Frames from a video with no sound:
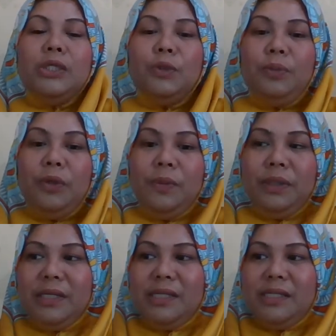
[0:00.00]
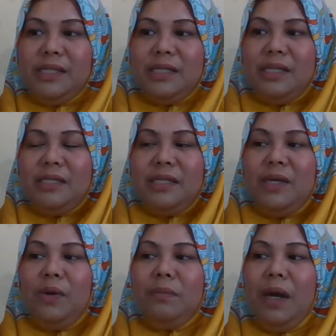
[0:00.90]
to promote
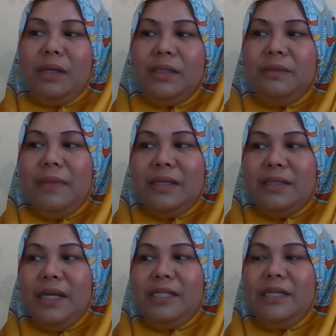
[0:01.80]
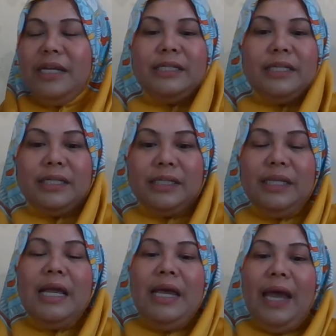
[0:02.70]
consistency on marketing message and
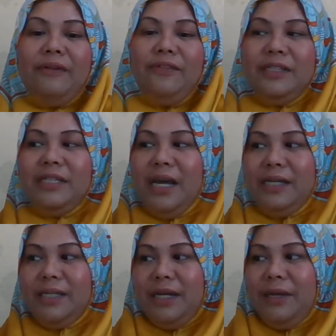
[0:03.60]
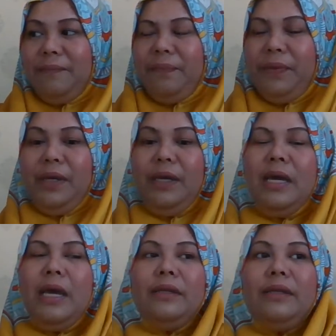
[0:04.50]
ethical advertising. Yeah,
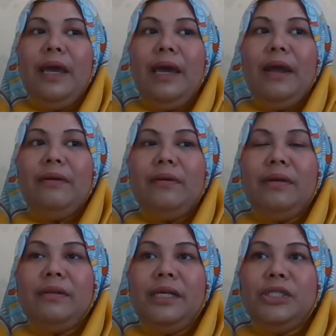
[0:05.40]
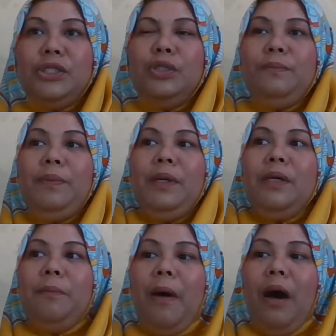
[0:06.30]
there should
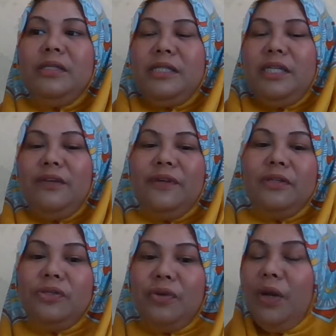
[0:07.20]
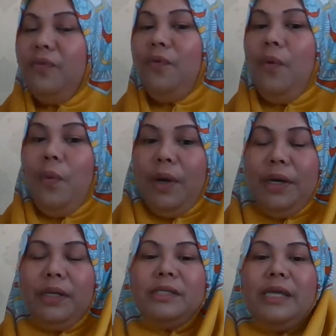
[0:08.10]
be a positive and
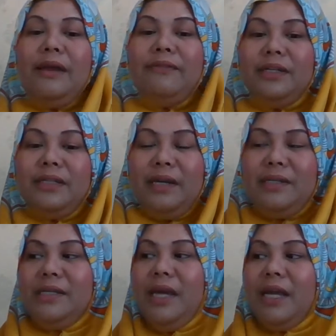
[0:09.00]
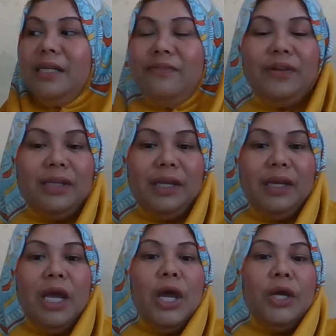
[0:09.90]
straightforward advertising
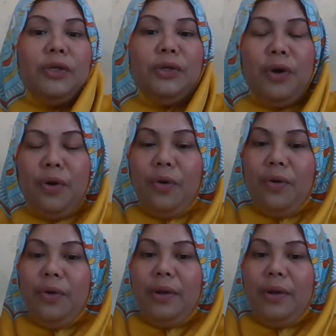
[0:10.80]
activity. No